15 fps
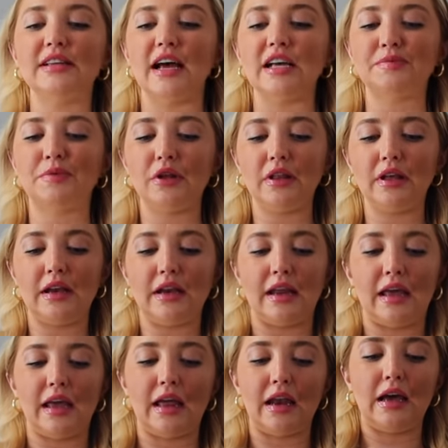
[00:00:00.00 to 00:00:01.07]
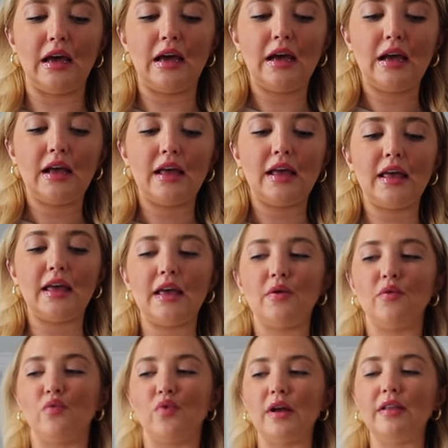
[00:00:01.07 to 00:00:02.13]
desperately need
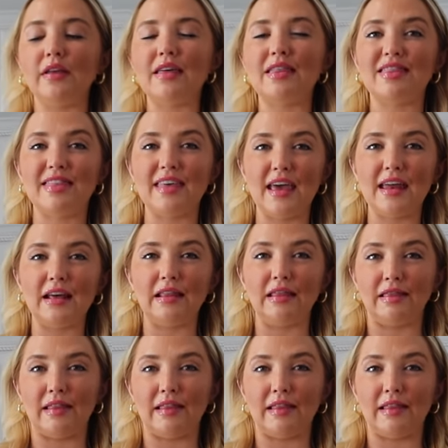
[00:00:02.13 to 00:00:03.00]
really thin,